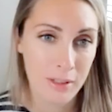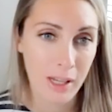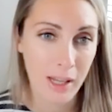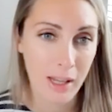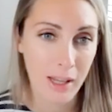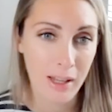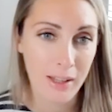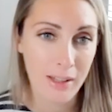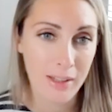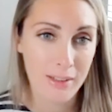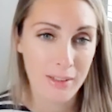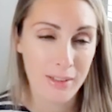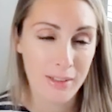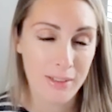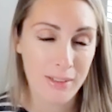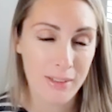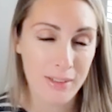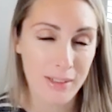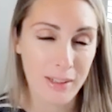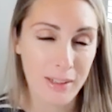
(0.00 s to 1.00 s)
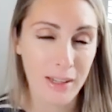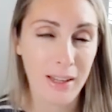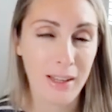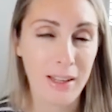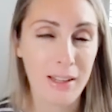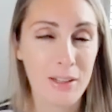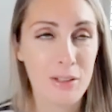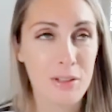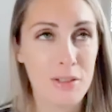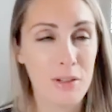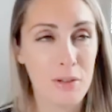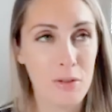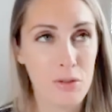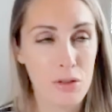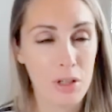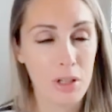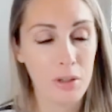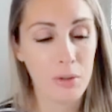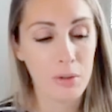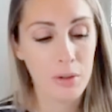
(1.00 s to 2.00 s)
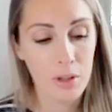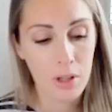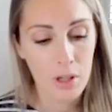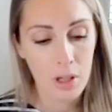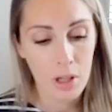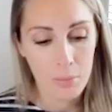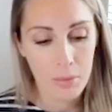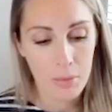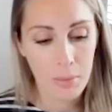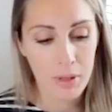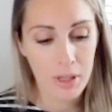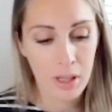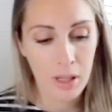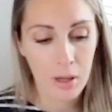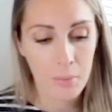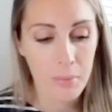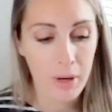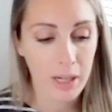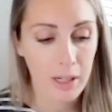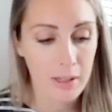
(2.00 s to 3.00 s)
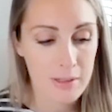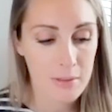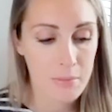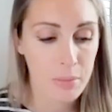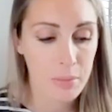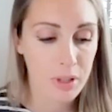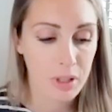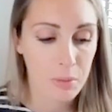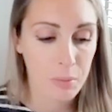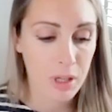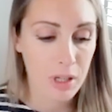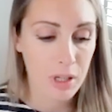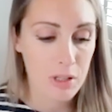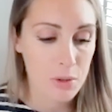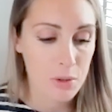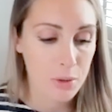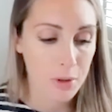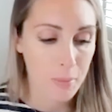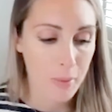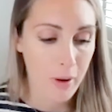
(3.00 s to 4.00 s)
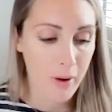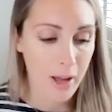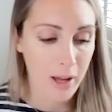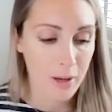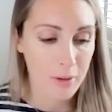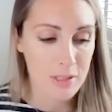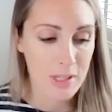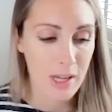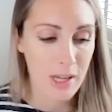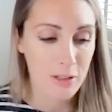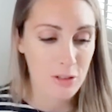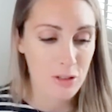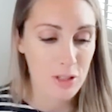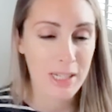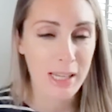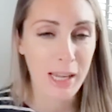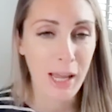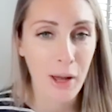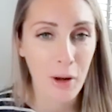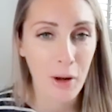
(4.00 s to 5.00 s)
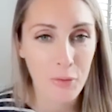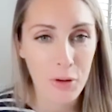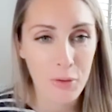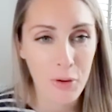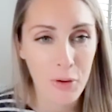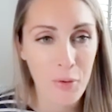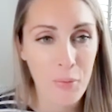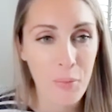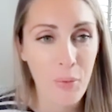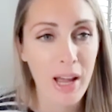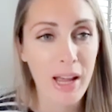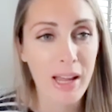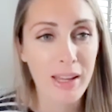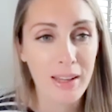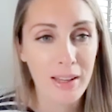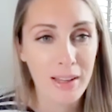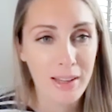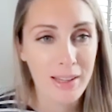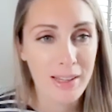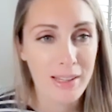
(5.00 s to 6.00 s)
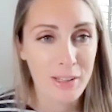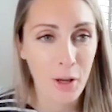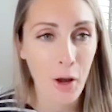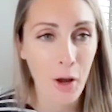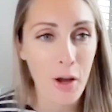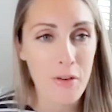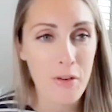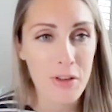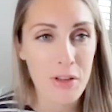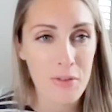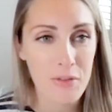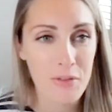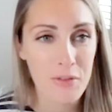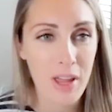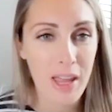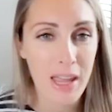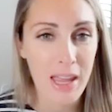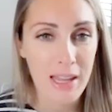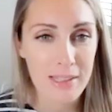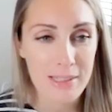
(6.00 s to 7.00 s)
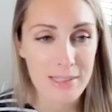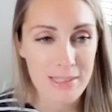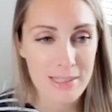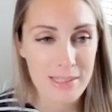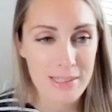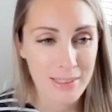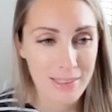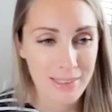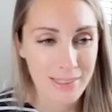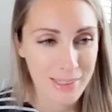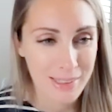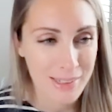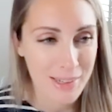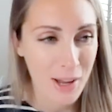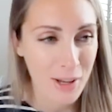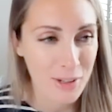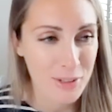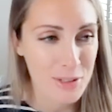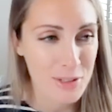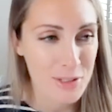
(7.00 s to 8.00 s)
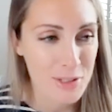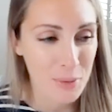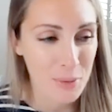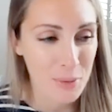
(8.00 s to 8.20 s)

Yeah. Yeah, so true. Maybe you can come back at some point and we can talk about how to actually get out of your own way, get over your fear oh. and